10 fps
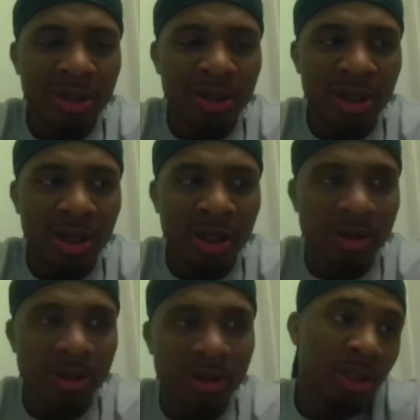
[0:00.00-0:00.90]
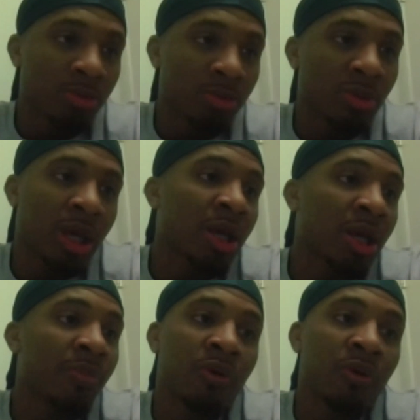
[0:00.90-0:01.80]
like it can
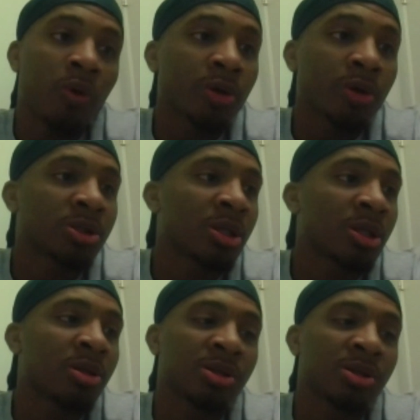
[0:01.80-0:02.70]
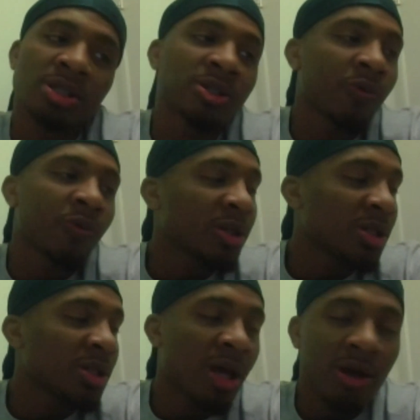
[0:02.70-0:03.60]
be worse than the situation
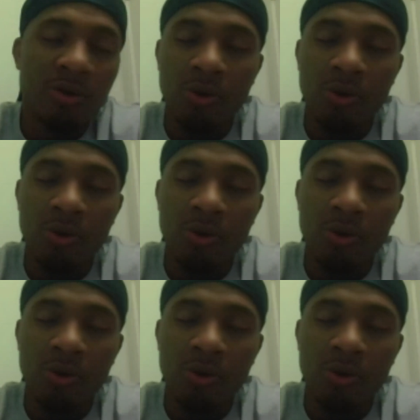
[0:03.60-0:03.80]
that